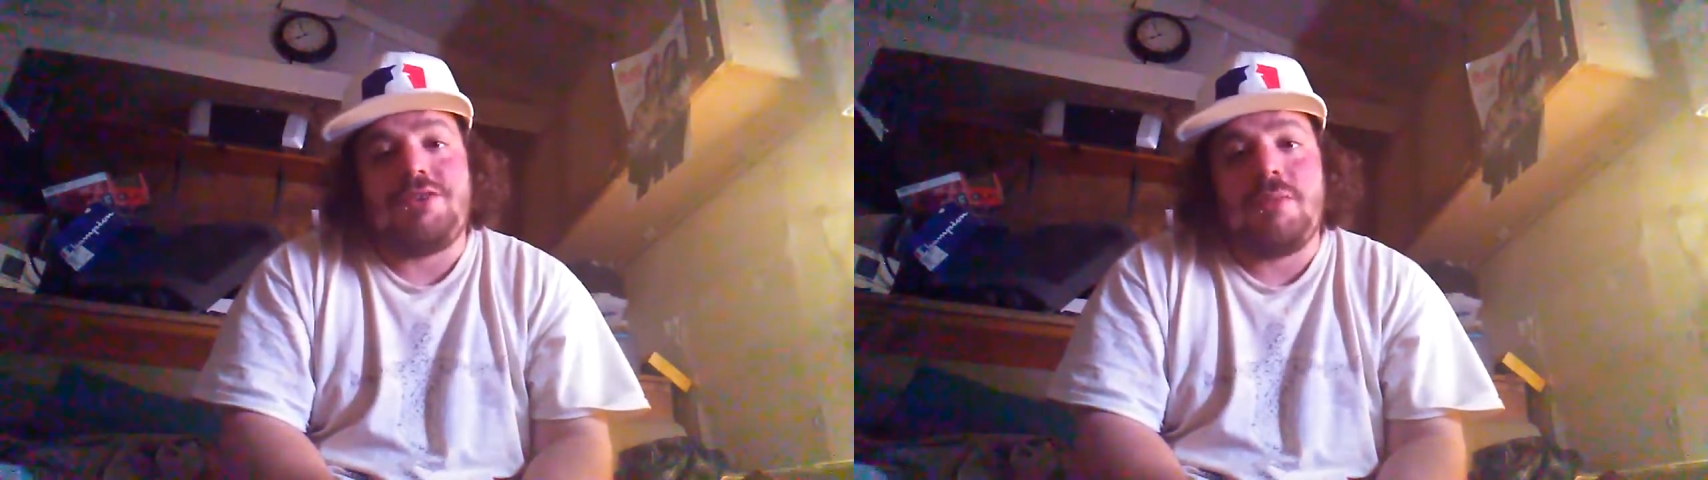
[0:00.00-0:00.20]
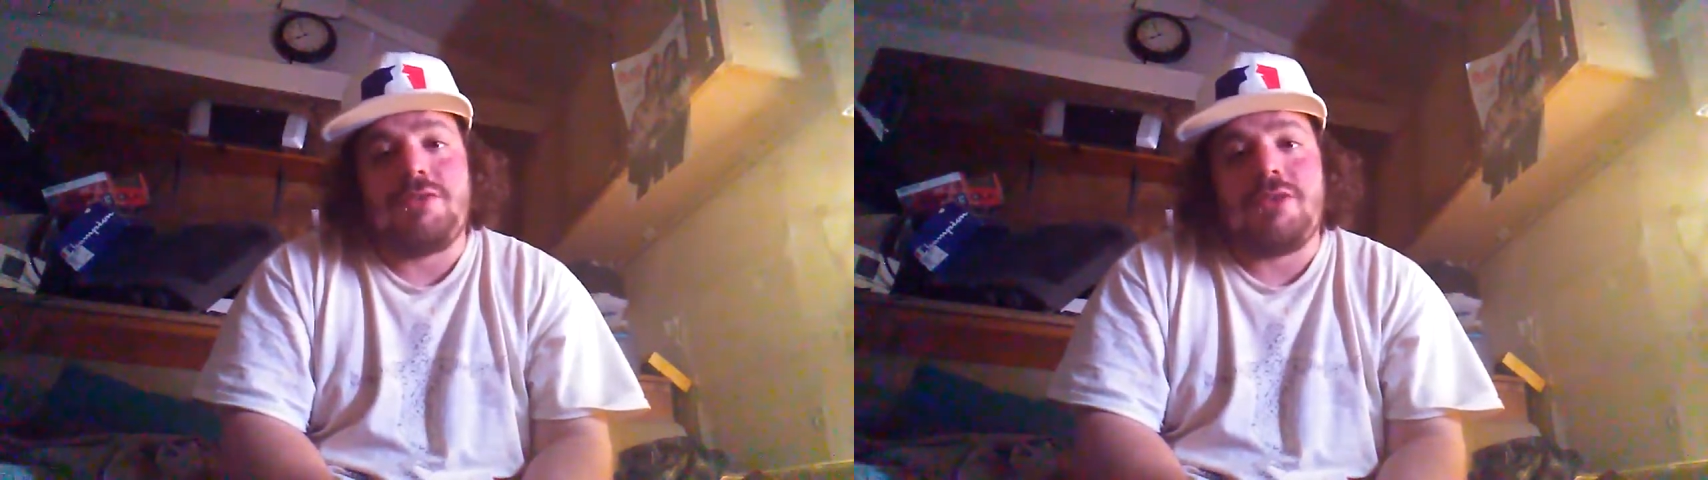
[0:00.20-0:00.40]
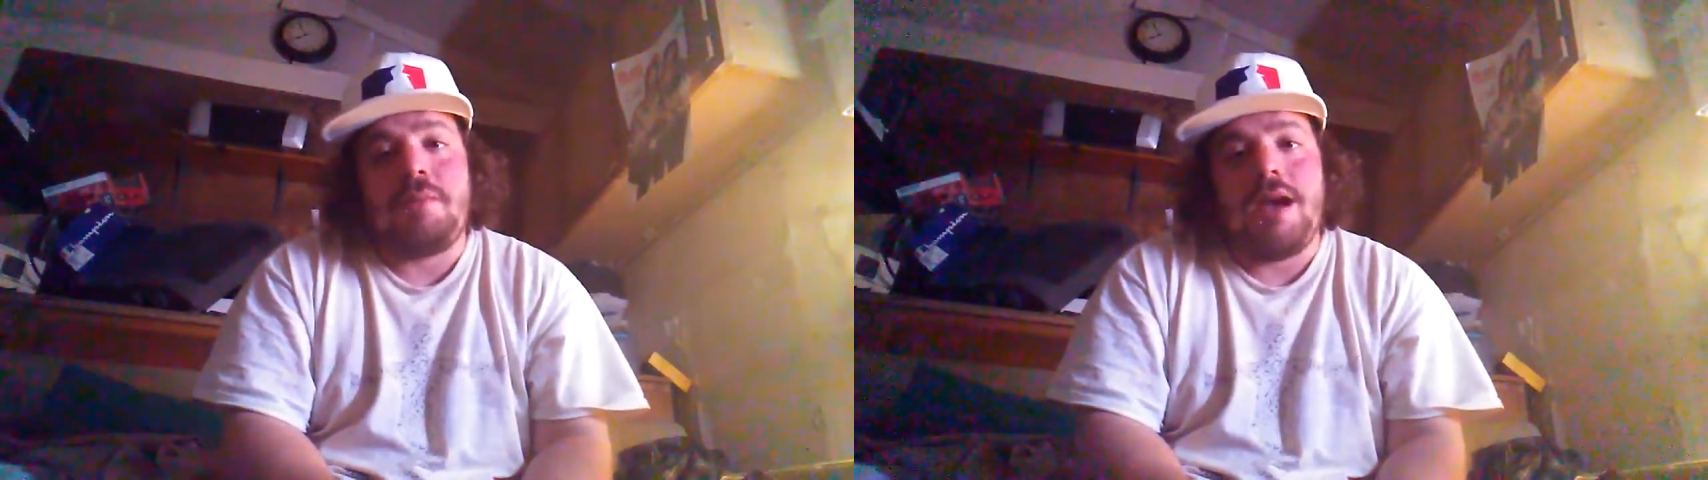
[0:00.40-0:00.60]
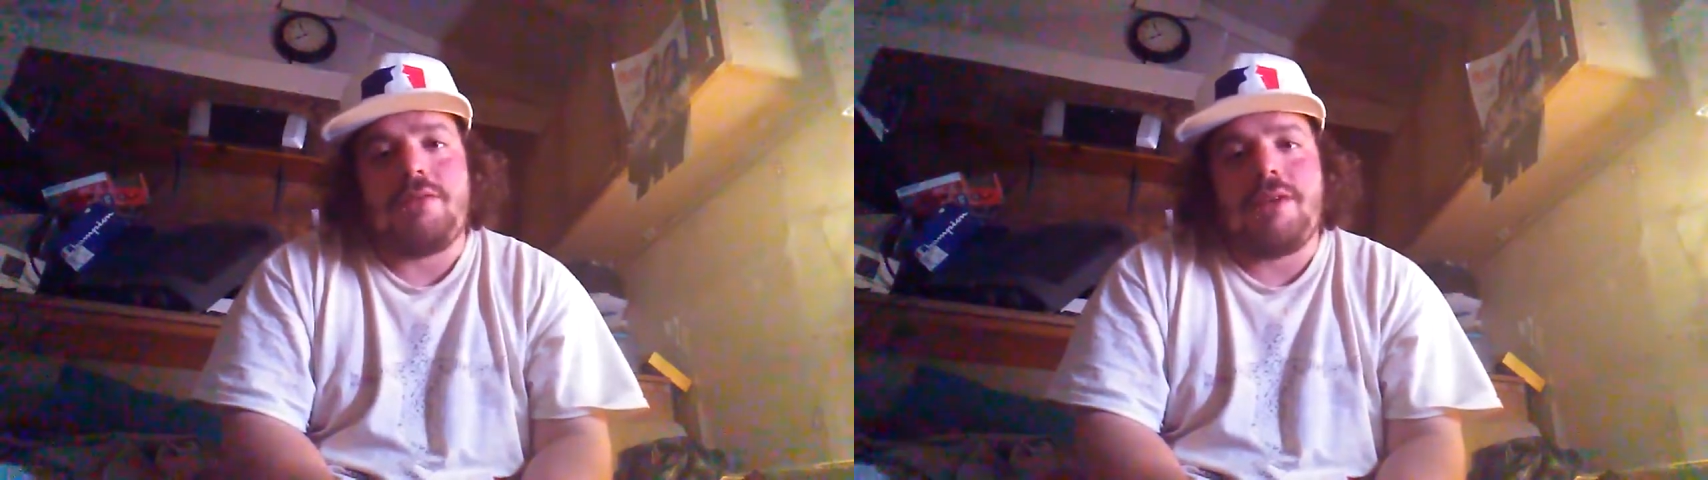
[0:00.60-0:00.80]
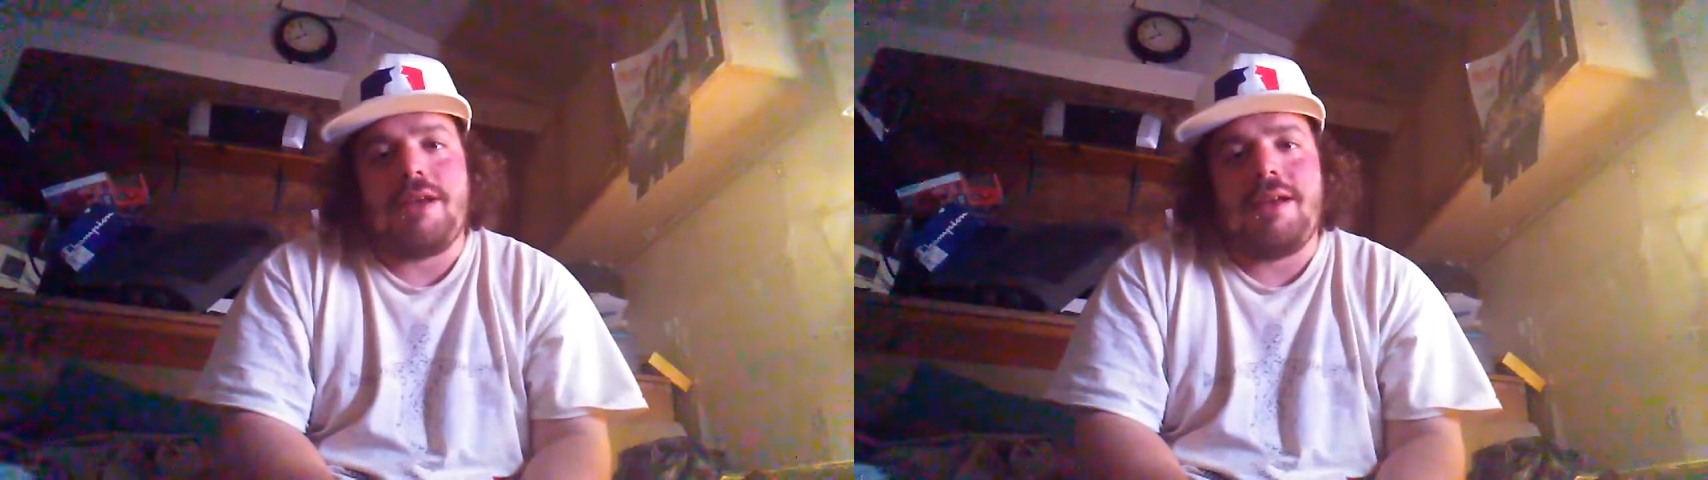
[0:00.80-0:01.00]
say what's up
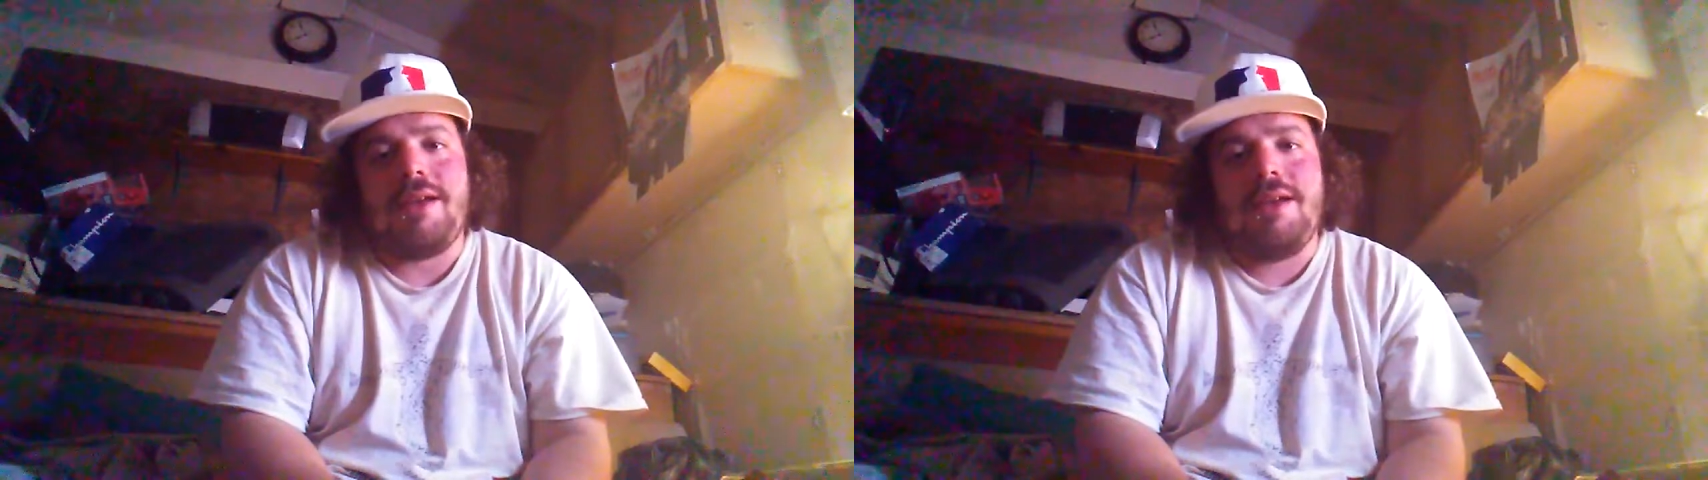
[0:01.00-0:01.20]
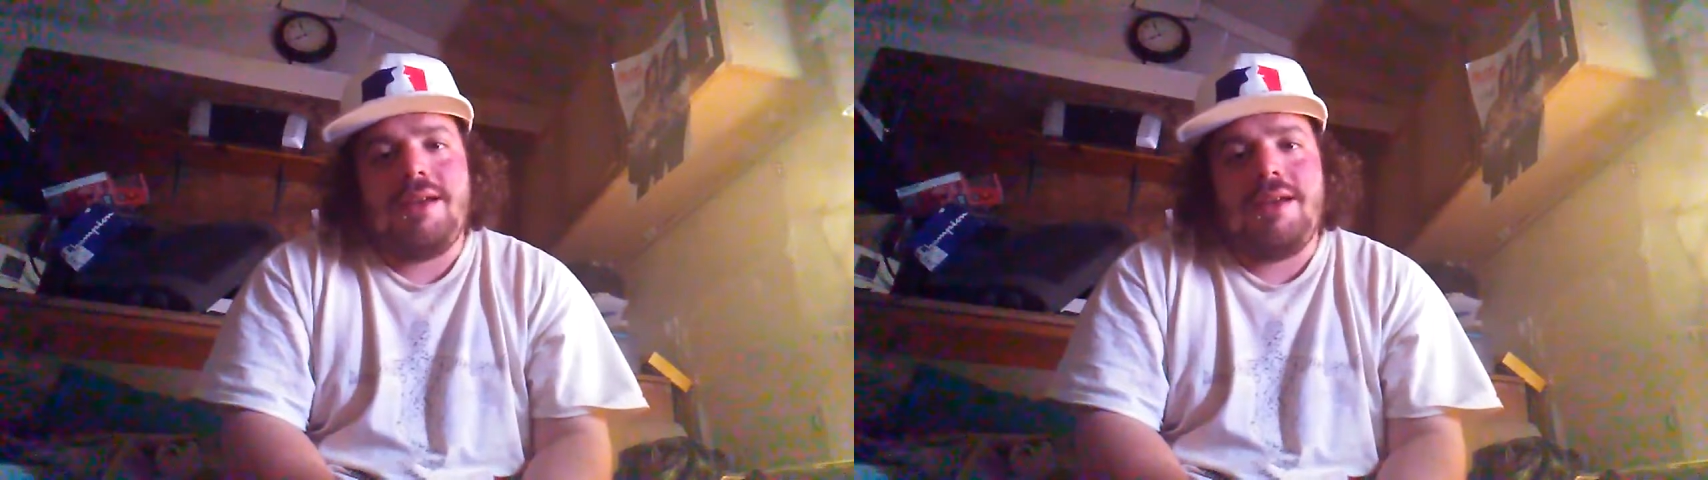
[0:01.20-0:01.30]
after that.